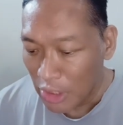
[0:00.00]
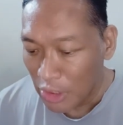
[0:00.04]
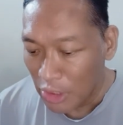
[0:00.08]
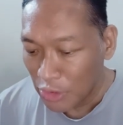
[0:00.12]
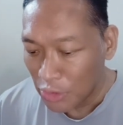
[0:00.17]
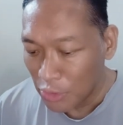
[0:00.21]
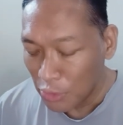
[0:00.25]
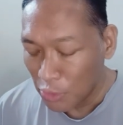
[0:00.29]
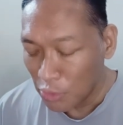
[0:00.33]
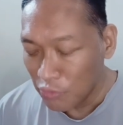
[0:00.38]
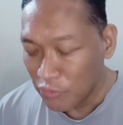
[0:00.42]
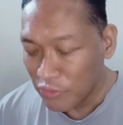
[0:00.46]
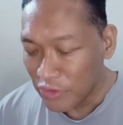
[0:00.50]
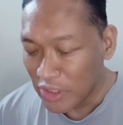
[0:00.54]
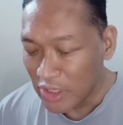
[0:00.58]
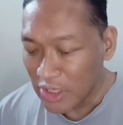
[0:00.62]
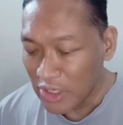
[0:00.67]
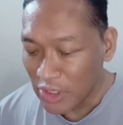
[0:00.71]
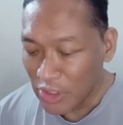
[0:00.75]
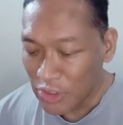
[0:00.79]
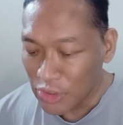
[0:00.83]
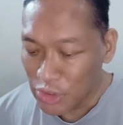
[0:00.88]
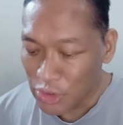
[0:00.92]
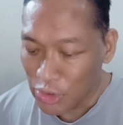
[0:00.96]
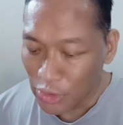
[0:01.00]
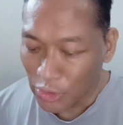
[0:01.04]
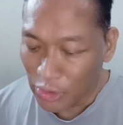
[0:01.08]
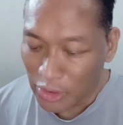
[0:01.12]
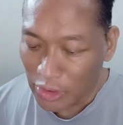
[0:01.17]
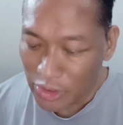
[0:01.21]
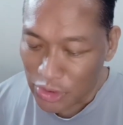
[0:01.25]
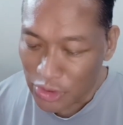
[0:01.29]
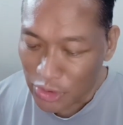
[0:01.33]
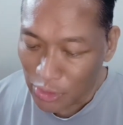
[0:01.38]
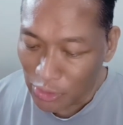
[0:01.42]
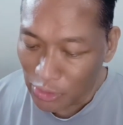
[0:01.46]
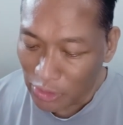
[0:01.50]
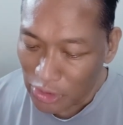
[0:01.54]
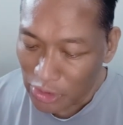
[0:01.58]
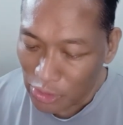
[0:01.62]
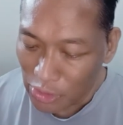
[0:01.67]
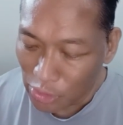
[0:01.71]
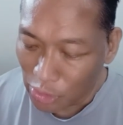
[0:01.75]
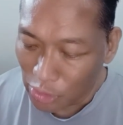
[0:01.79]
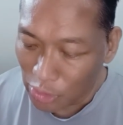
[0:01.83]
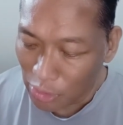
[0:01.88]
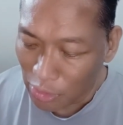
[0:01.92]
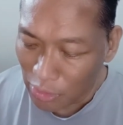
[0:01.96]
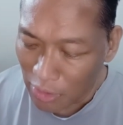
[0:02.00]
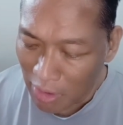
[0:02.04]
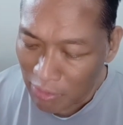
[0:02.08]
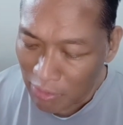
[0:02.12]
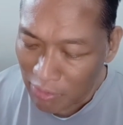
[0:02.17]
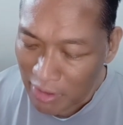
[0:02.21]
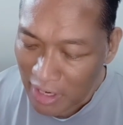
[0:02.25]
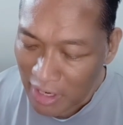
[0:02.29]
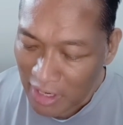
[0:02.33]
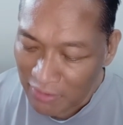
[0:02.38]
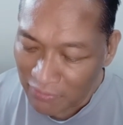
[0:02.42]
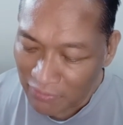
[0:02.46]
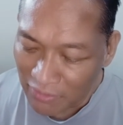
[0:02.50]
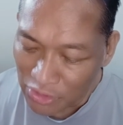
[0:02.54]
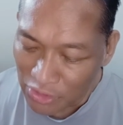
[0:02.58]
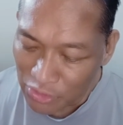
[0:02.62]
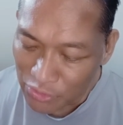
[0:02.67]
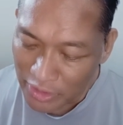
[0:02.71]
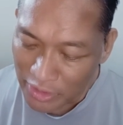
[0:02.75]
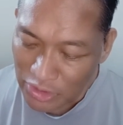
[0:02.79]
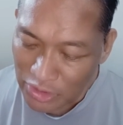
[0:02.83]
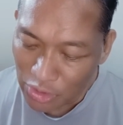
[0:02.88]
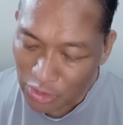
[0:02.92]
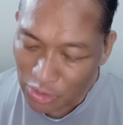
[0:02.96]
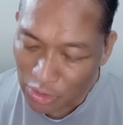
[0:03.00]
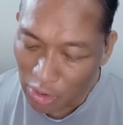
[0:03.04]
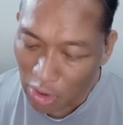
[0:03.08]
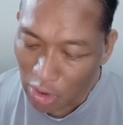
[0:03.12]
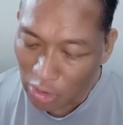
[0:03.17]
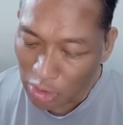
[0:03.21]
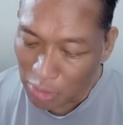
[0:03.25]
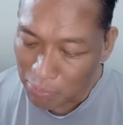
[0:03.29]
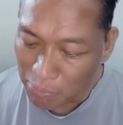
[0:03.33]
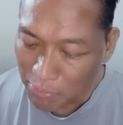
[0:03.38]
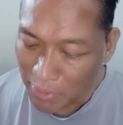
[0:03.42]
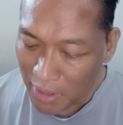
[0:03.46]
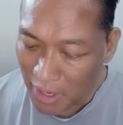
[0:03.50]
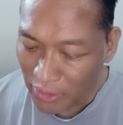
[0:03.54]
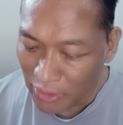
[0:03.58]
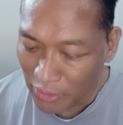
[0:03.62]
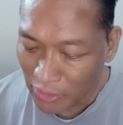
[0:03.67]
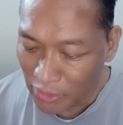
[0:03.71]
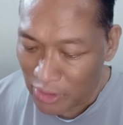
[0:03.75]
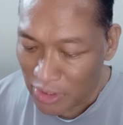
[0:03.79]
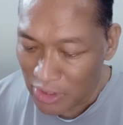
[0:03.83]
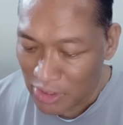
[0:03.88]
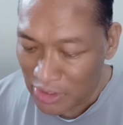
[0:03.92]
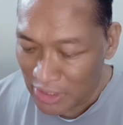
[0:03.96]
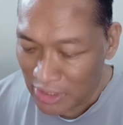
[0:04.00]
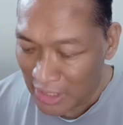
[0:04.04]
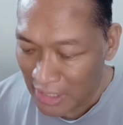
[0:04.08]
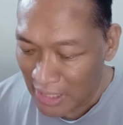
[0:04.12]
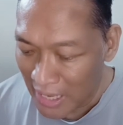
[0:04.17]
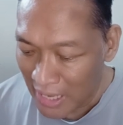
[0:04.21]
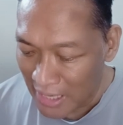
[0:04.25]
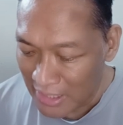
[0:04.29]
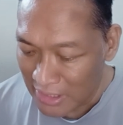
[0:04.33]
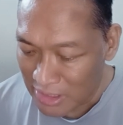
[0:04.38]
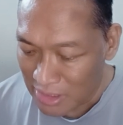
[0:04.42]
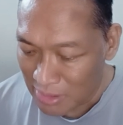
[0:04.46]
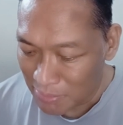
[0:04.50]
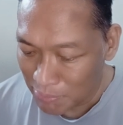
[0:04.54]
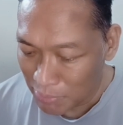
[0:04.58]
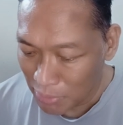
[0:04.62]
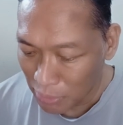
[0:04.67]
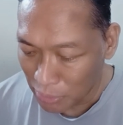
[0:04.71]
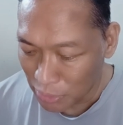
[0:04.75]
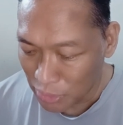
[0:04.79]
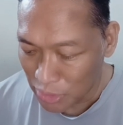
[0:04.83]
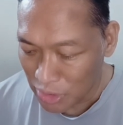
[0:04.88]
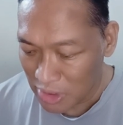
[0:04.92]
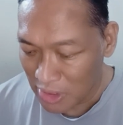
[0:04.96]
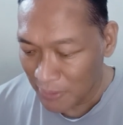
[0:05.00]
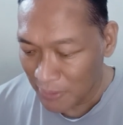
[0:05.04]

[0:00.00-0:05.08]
but over the years circulars continued to arrive addressed to the occupier, the last post.